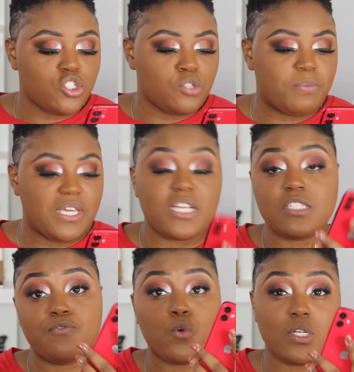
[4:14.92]

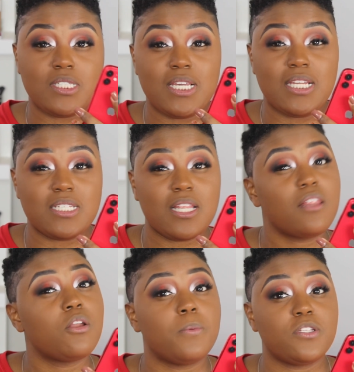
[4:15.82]
because 14 is a
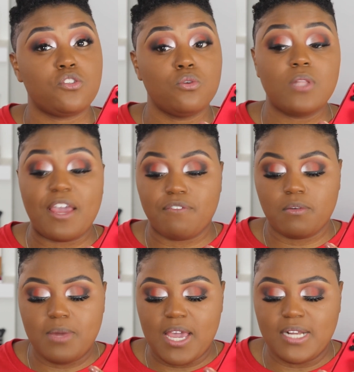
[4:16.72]
little bit too light for
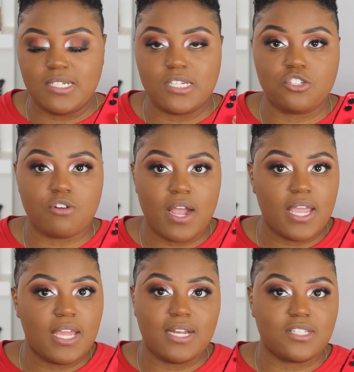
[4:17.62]
me. I did try
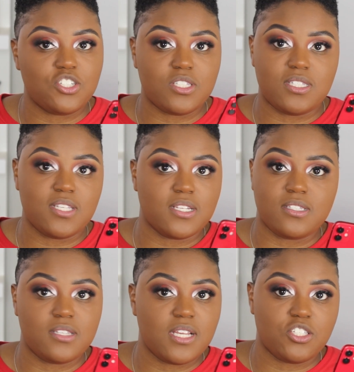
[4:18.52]
it and it just
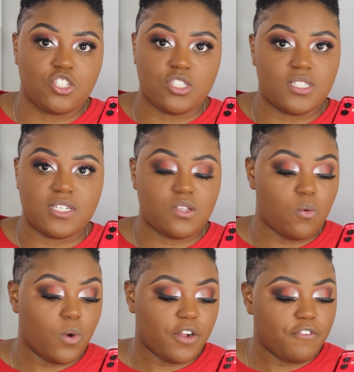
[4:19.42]
does it just
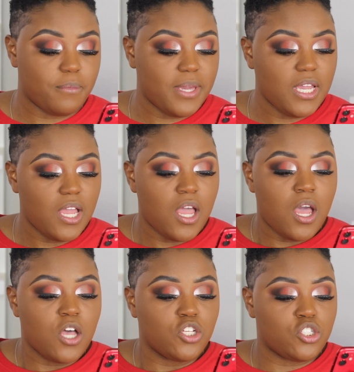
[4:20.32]
doesn't work for me.
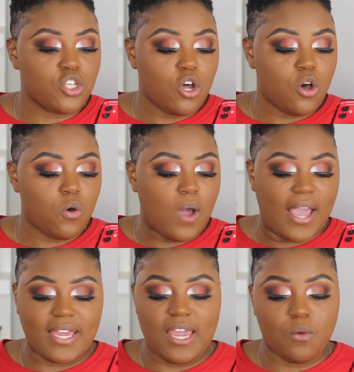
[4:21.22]
So
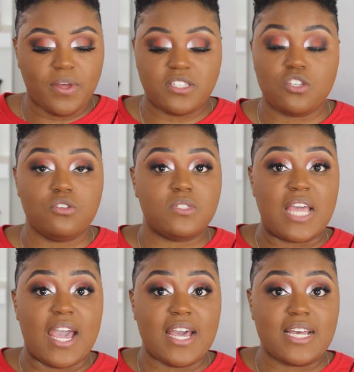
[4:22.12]
I can't wait to use
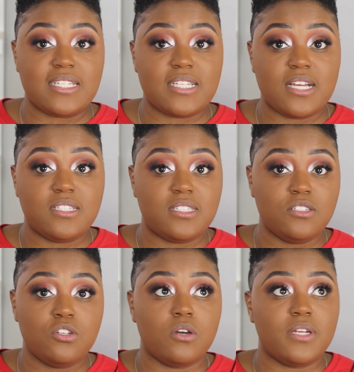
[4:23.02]
it as a
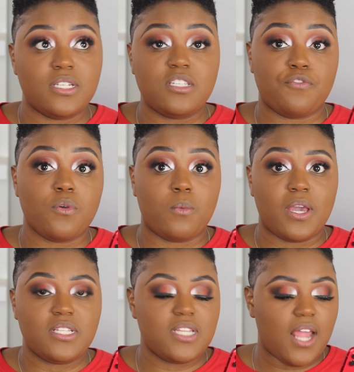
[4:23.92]
you know in a different
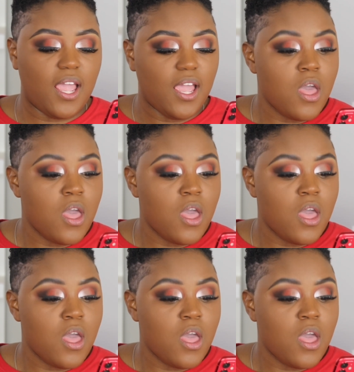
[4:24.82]
way today.